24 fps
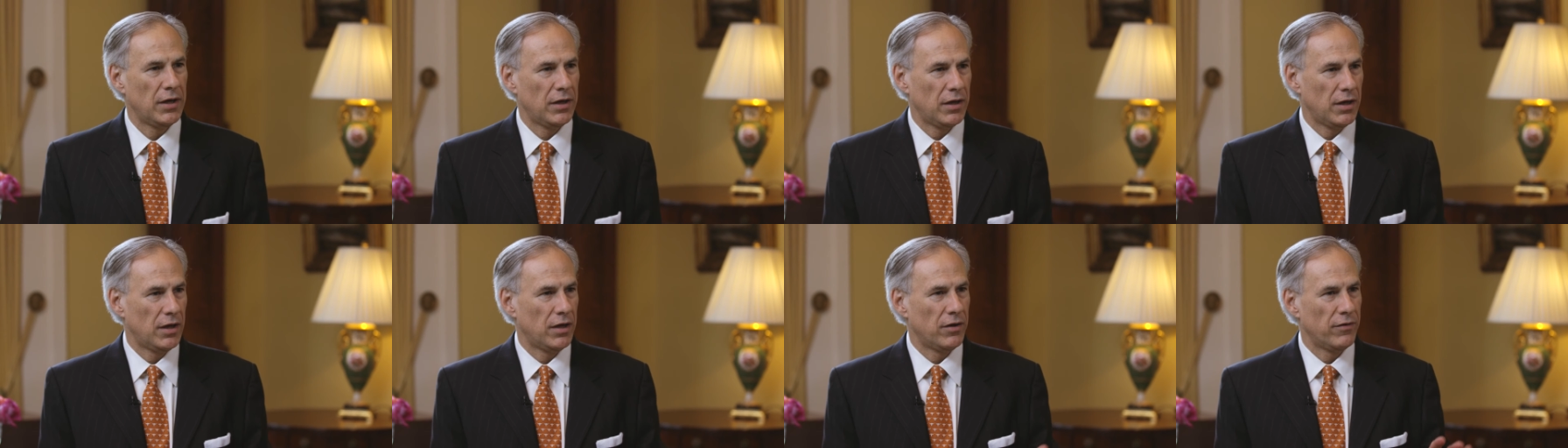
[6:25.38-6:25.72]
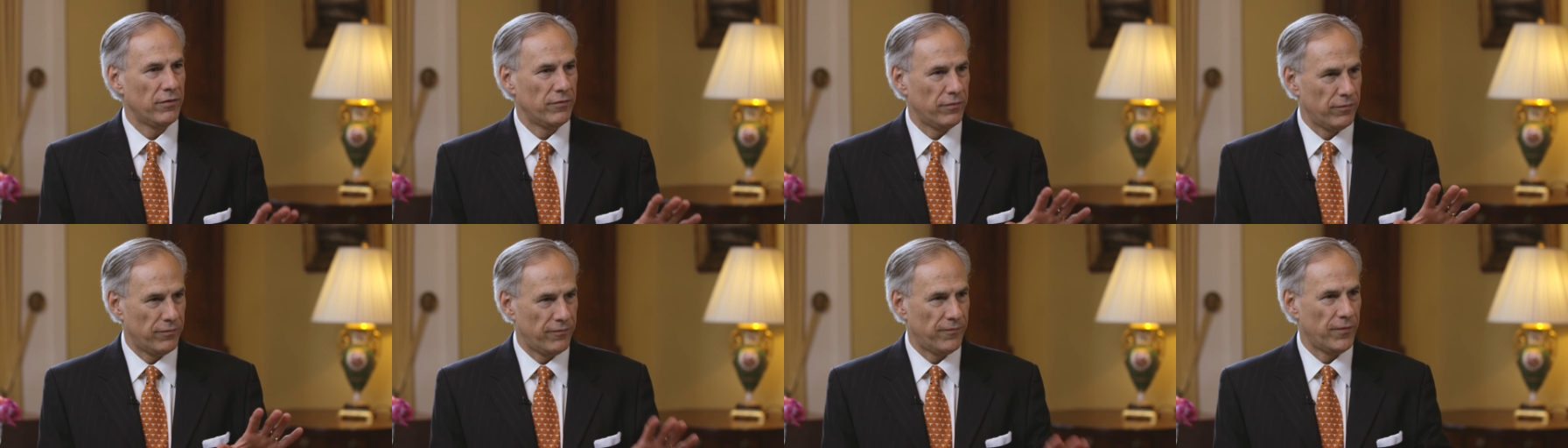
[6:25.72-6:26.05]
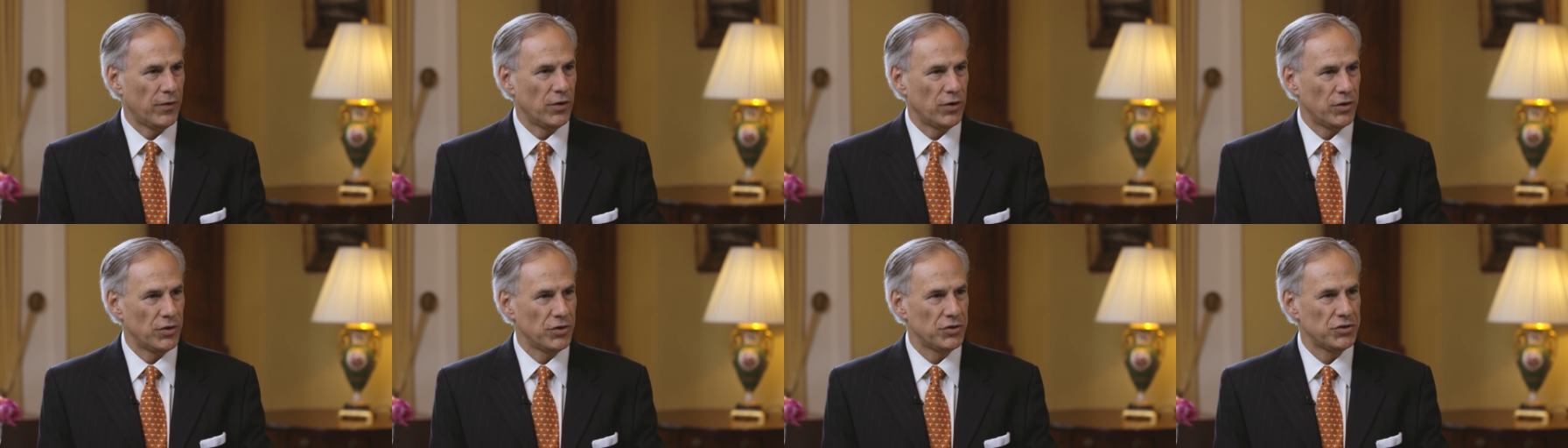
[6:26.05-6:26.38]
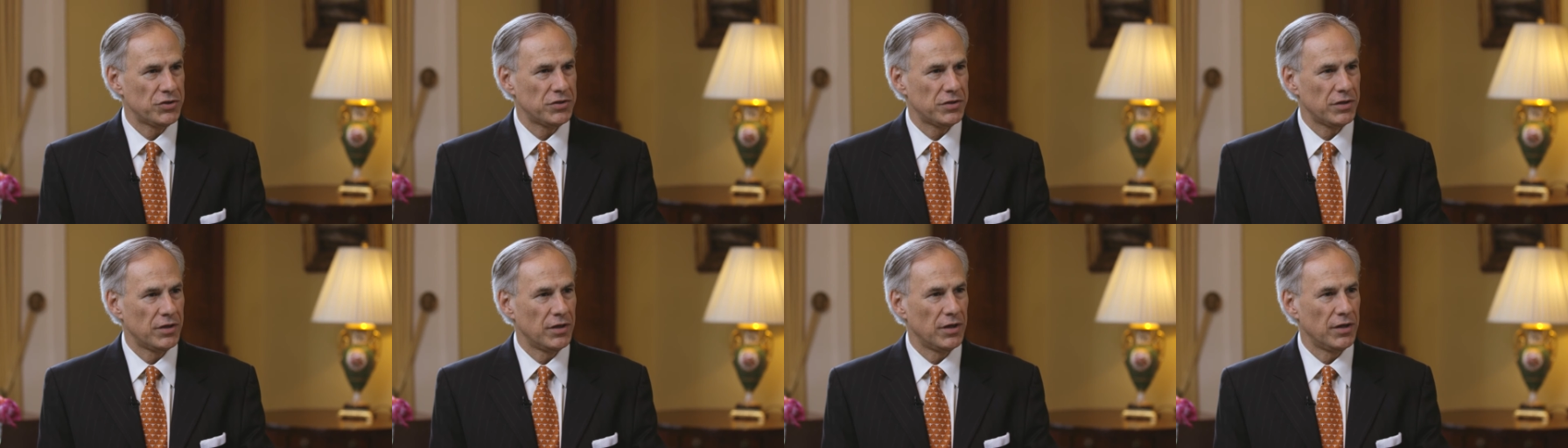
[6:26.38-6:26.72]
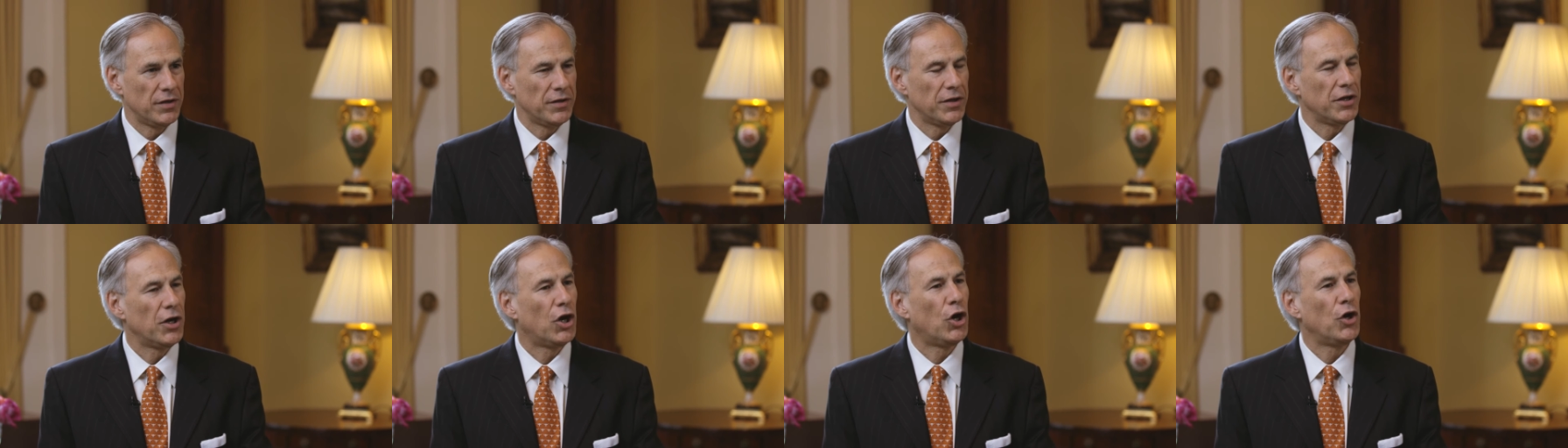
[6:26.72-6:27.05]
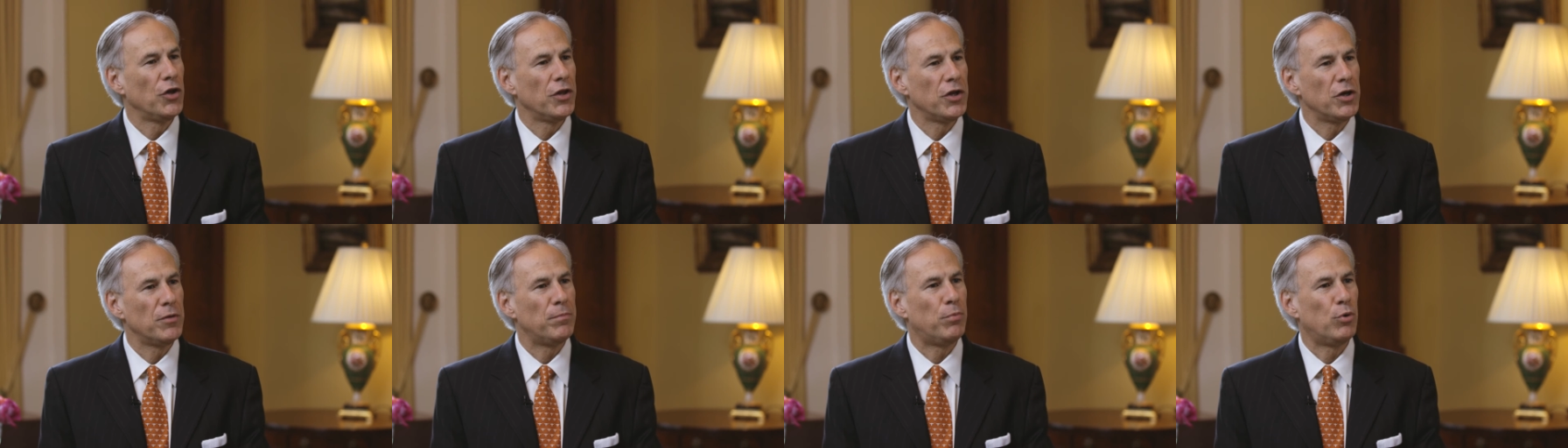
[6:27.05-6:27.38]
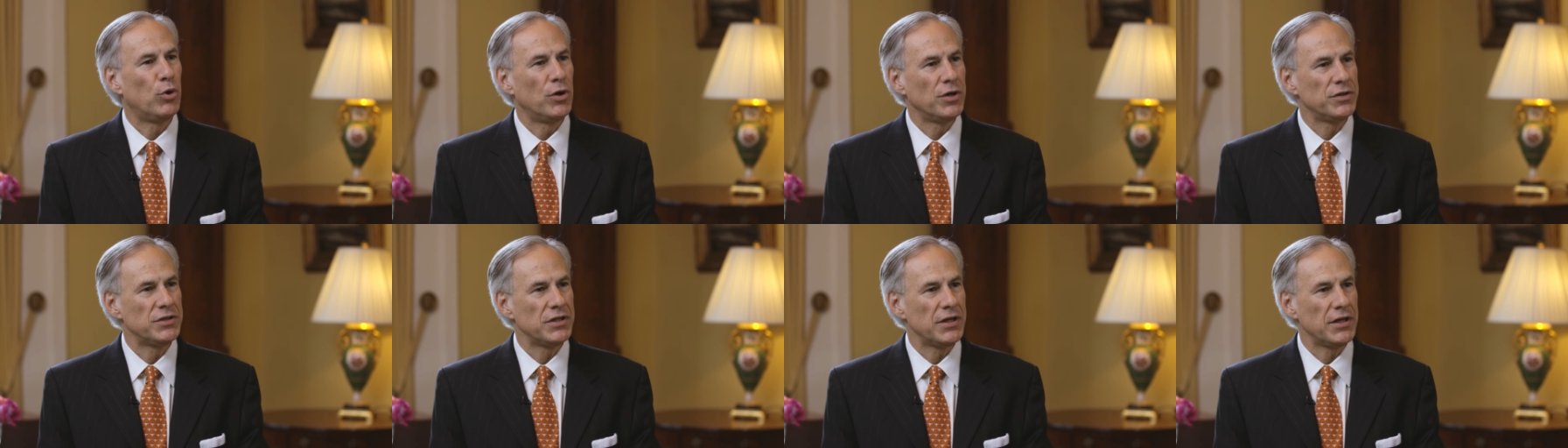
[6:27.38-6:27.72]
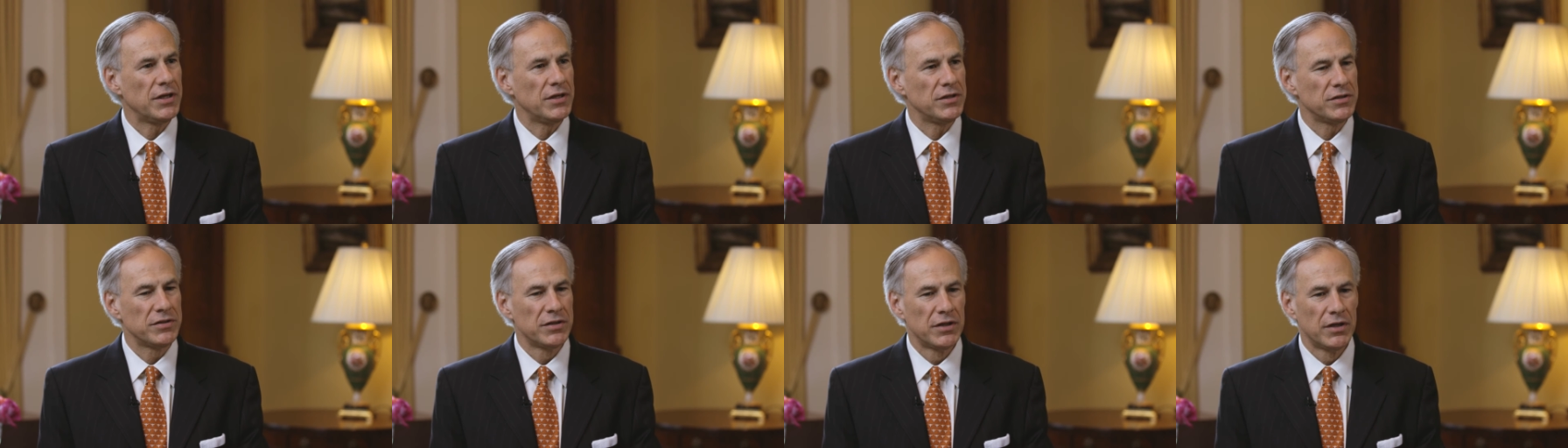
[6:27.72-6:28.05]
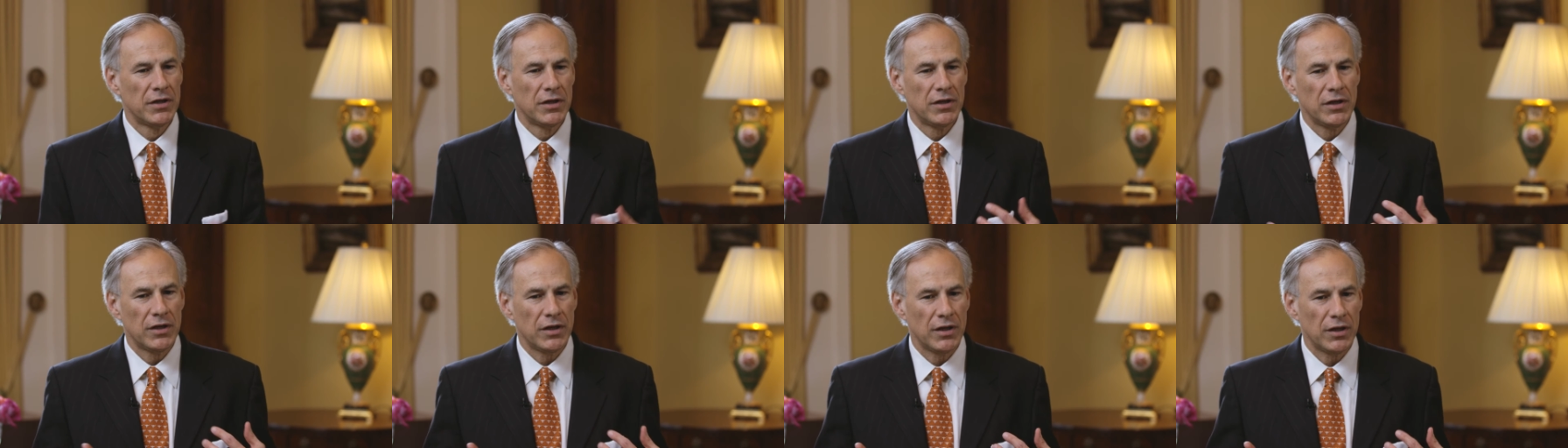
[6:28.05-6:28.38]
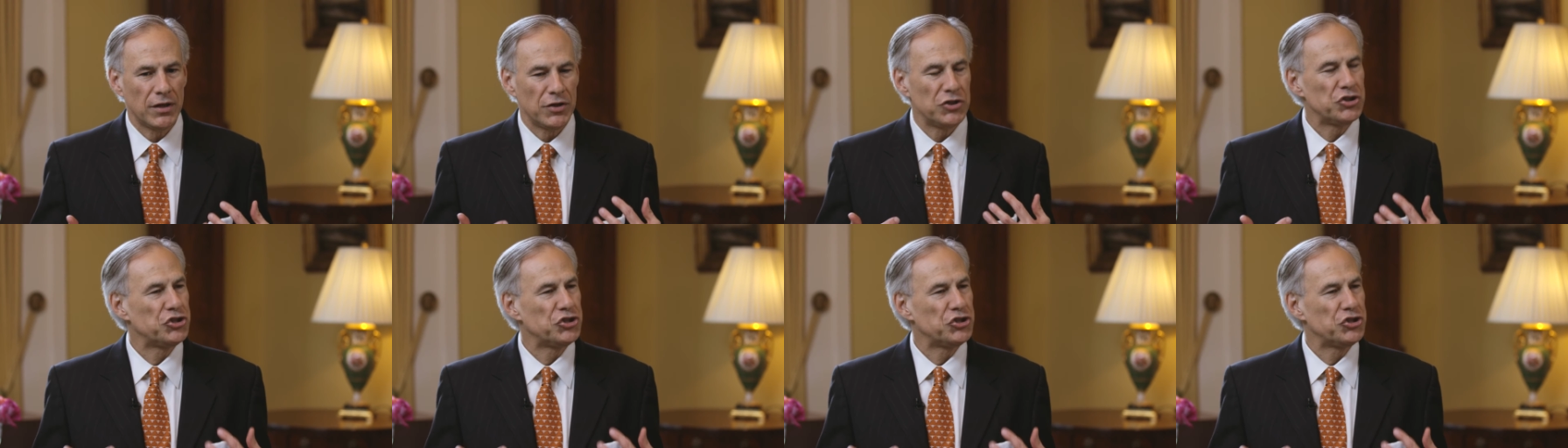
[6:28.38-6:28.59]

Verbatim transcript: uh, first uh, that all the appointees uh,